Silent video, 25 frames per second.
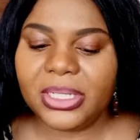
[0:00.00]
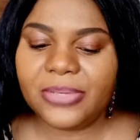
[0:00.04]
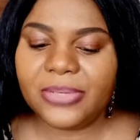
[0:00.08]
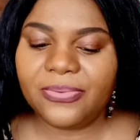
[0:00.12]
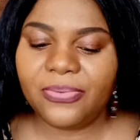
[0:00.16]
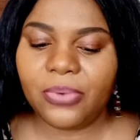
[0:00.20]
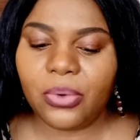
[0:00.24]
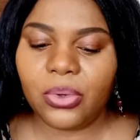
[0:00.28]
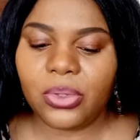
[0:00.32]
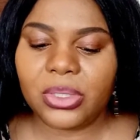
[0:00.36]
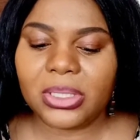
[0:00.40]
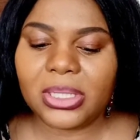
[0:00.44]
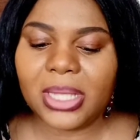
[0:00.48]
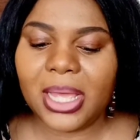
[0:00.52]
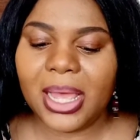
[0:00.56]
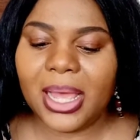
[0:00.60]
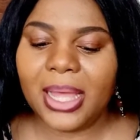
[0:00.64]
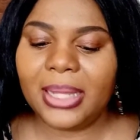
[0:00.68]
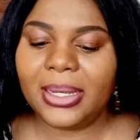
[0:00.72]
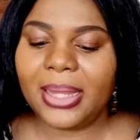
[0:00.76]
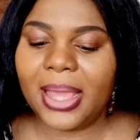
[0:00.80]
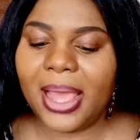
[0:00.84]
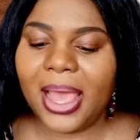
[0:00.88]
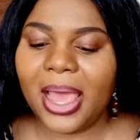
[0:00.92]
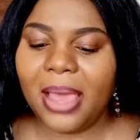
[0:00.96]
force
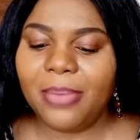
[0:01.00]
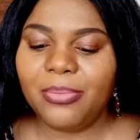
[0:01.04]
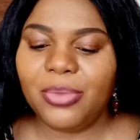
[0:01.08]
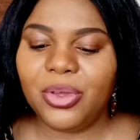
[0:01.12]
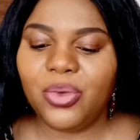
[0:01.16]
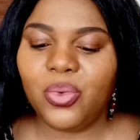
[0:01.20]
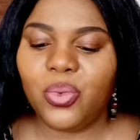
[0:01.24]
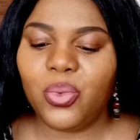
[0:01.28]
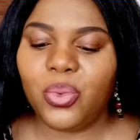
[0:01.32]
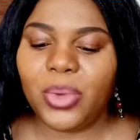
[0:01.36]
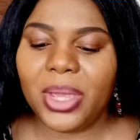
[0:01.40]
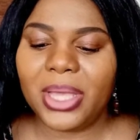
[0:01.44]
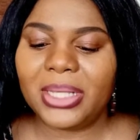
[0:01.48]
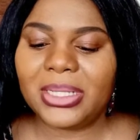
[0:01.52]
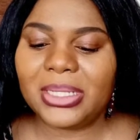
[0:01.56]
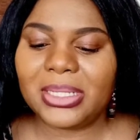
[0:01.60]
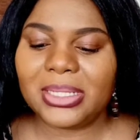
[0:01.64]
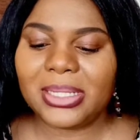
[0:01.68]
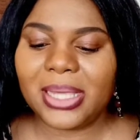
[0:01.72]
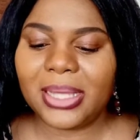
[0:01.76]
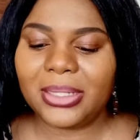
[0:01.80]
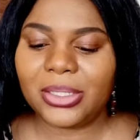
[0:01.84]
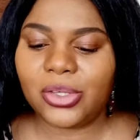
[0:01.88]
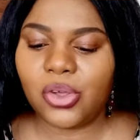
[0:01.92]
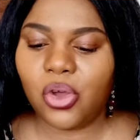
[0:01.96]
and army were
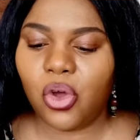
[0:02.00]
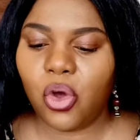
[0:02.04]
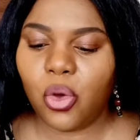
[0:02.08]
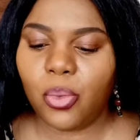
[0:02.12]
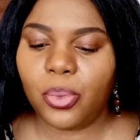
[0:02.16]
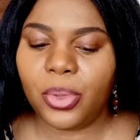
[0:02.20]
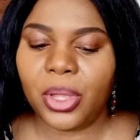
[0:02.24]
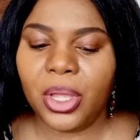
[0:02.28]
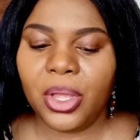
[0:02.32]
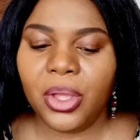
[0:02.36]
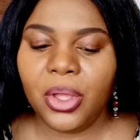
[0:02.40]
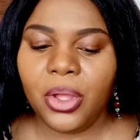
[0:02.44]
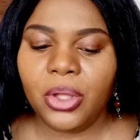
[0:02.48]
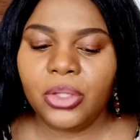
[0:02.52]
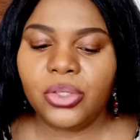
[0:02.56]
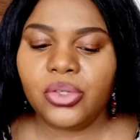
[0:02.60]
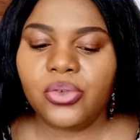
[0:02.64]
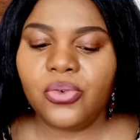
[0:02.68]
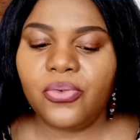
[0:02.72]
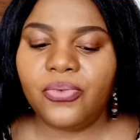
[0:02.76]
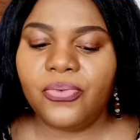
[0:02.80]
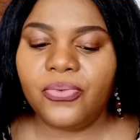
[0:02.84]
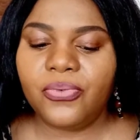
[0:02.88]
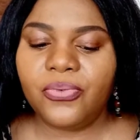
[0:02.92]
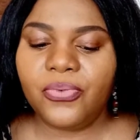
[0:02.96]
set up
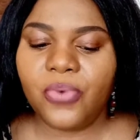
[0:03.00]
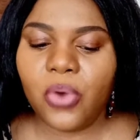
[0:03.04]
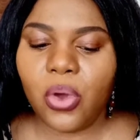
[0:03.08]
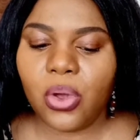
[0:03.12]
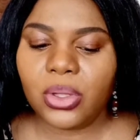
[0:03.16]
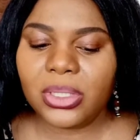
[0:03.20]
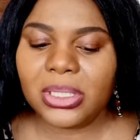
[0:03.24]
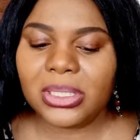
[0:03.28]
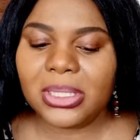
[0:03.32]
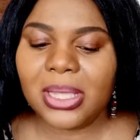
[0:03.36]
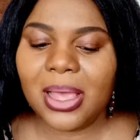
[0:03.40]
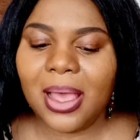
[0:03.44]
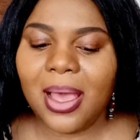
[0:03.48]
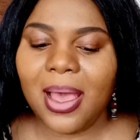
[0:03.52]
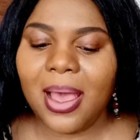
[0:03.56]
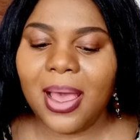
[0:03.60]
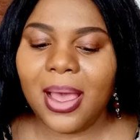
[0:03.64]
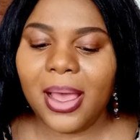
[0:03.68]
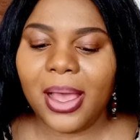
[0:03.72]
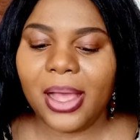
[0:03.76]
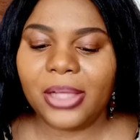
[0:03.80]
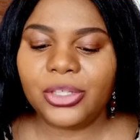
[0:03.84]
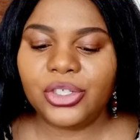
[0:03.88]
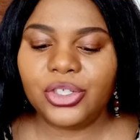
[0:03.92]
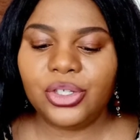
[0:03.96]
to force
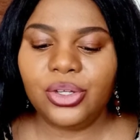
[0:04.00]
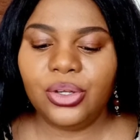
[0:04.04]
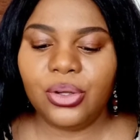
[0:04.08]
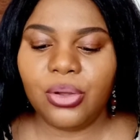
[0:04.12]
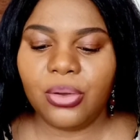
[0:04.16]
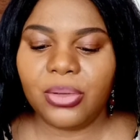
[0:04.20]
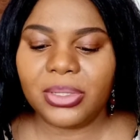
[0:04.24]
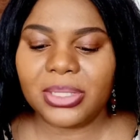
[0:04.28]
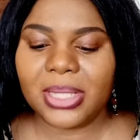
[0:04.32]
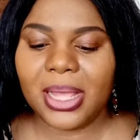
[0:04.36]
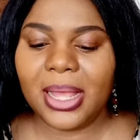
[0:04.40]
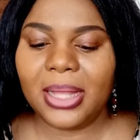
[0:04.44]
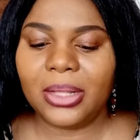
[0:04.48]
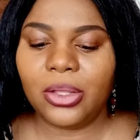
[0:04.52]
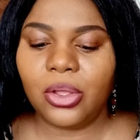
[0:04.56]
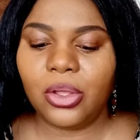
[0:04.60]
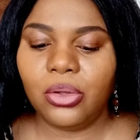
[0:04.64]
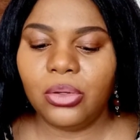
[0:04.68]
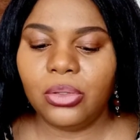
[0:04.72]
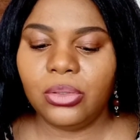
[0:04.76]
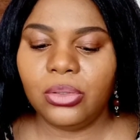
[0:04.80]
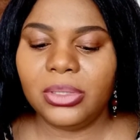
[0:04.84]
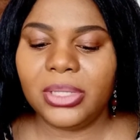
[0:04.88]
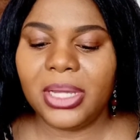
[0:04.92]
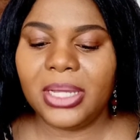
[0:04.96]
harsh laws and
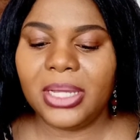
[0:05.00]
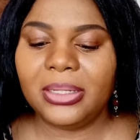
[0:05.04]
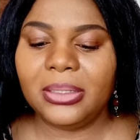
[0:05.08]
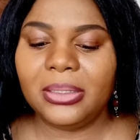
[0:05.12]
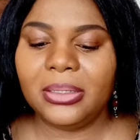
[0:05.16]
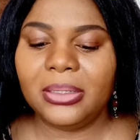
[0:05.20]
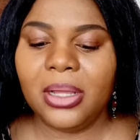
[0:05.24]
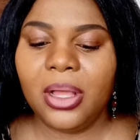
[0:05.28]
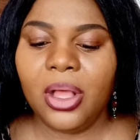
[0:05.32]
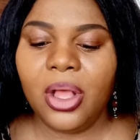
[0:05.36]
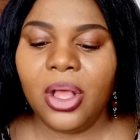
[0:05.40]
colonial